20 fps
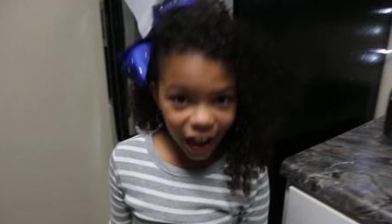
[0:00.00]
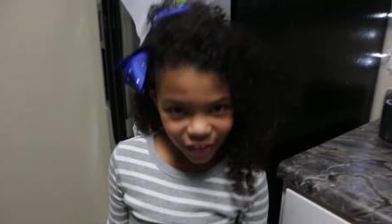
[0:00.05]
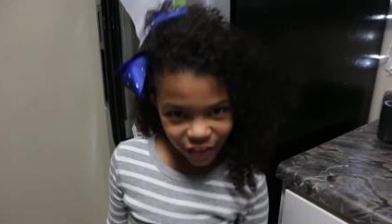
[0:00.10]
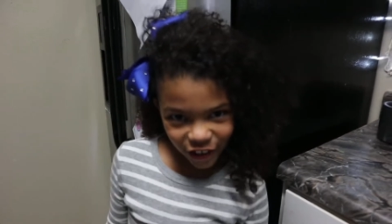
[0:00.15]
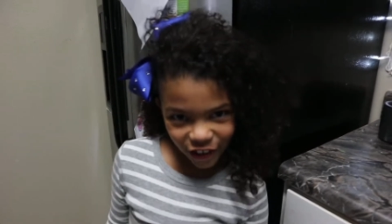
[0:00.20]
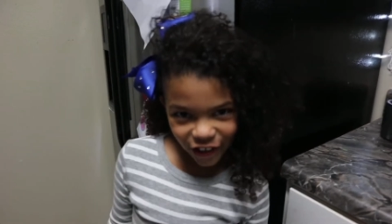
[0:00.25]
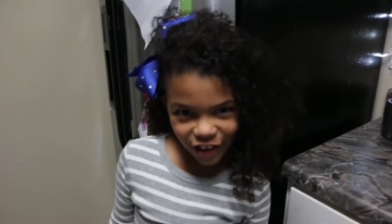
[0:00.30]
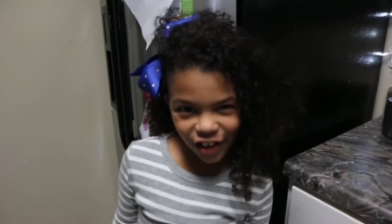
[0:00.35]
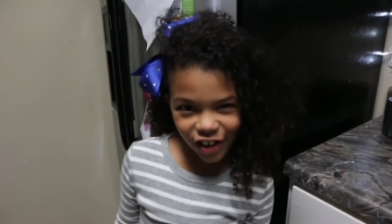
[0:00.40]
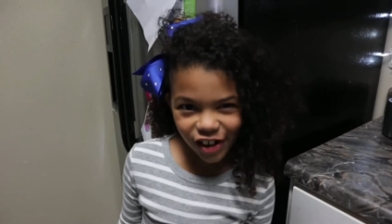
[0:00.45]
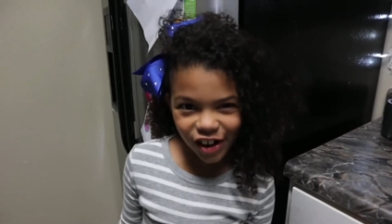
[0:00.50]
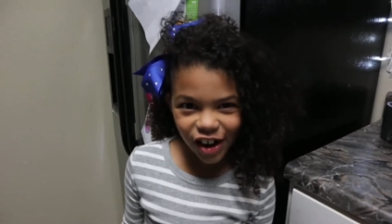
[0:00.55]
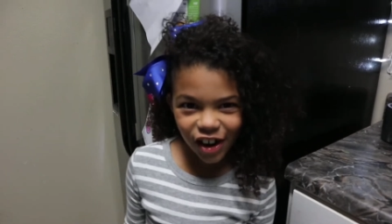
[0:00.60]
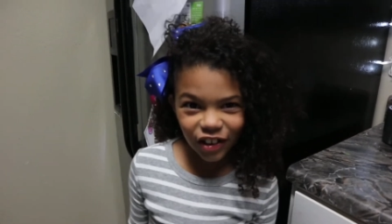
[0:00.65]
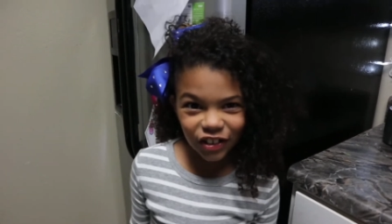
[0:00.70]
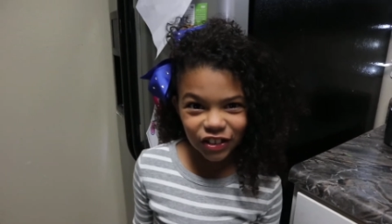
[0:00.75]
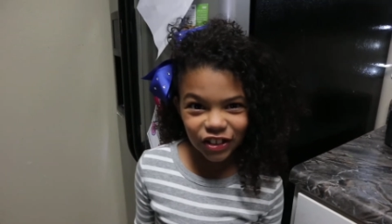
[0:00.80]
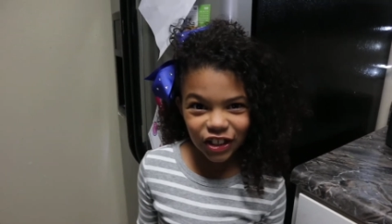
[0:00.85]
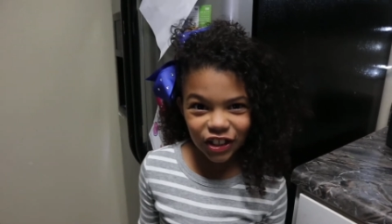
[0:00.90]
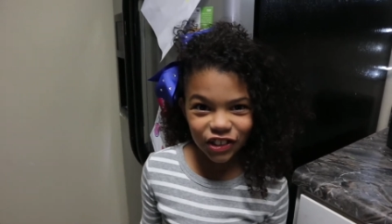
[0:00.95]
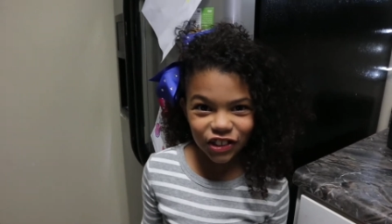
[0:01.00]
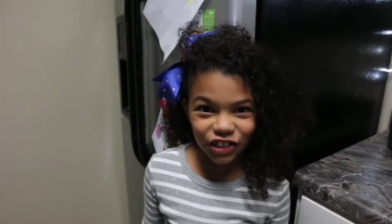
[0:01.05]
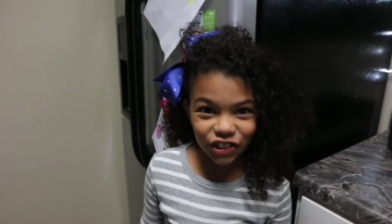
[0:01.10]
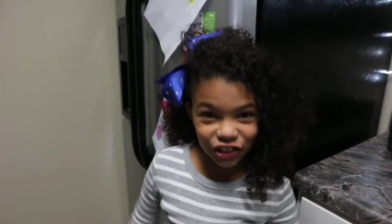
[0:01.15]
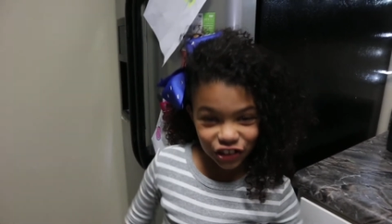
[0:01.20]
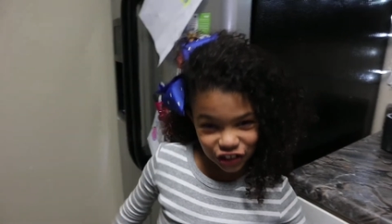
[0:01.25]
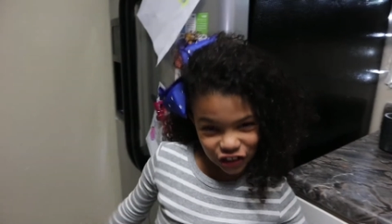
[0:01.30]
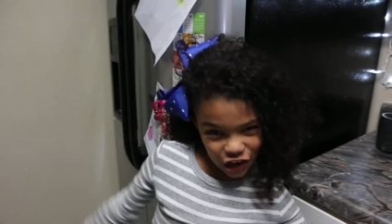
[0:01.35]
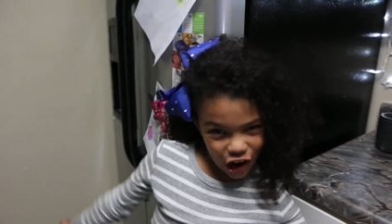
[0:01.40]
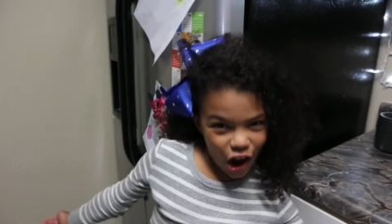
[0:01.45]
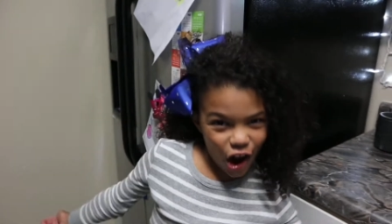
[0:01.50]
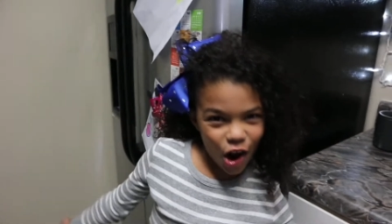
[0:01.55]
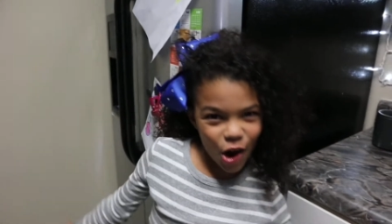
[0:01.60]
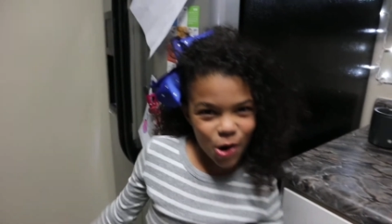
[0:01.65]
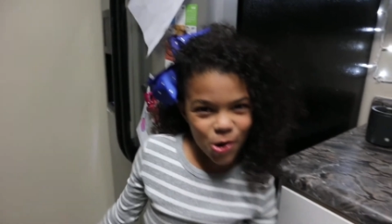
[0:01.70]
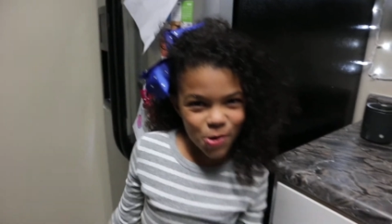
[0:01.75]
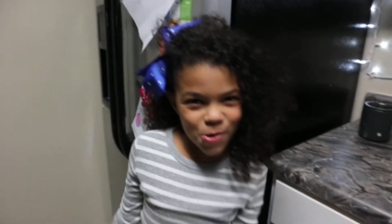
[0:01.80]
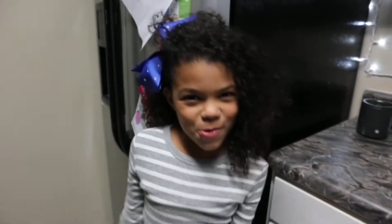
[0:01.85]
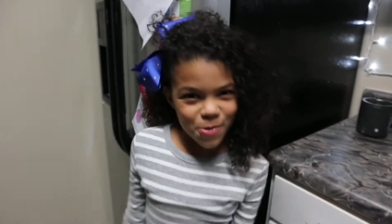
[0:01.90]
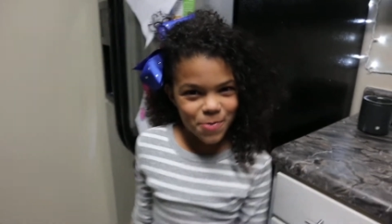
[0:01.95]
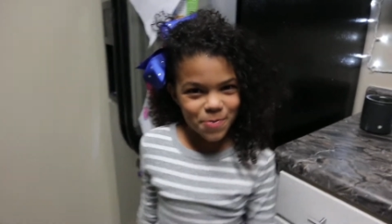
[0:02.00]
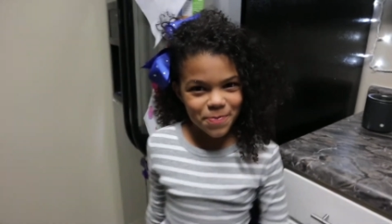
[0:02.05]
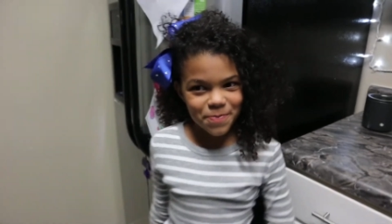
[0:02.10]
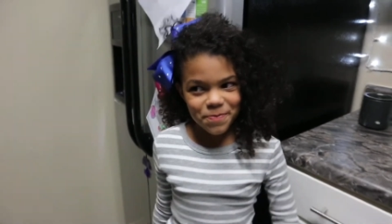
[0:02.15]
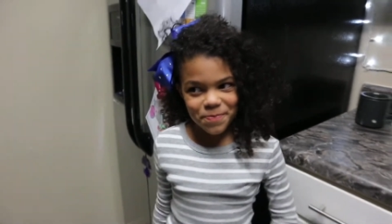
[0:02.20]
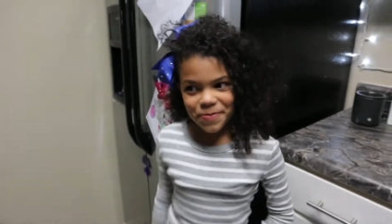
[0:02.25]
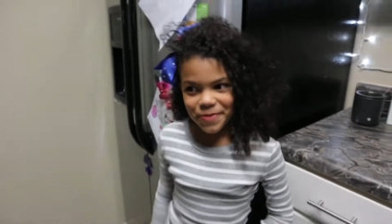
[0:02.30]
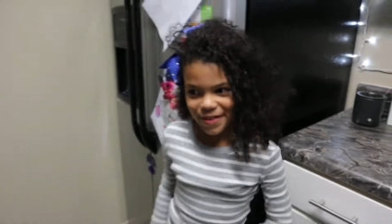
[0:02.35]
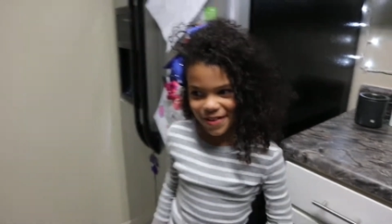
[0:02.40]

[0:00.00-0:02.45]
think our house looks dope. I